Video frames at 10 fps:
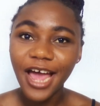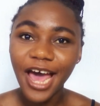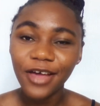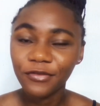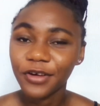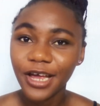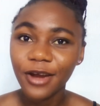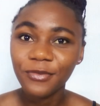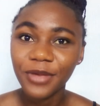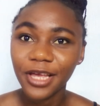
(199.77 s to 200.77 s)
I forgot
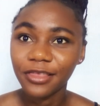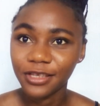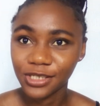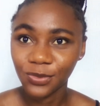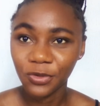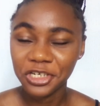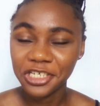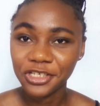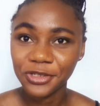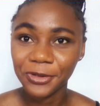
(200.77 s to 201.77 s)
to make this
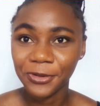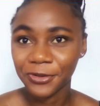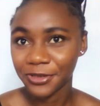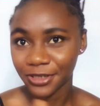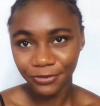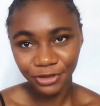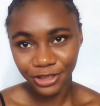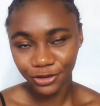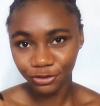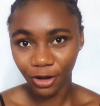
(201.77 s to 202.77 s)
one, so let me
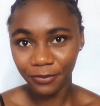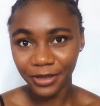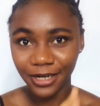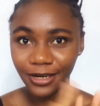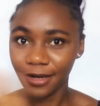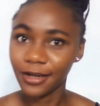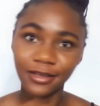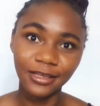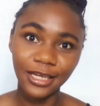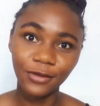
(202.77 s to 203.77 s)
just drop it and
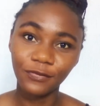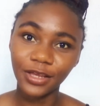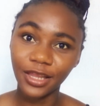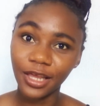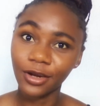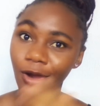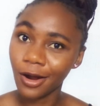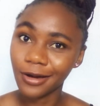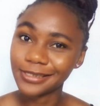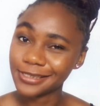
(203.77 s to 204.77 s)
then leave and let
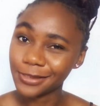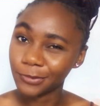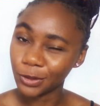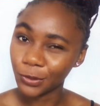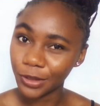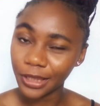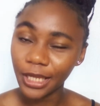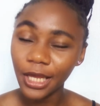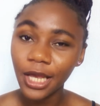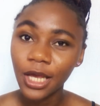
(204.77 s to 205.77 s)
Karen Sam do her
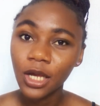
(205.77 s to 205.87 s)
thing.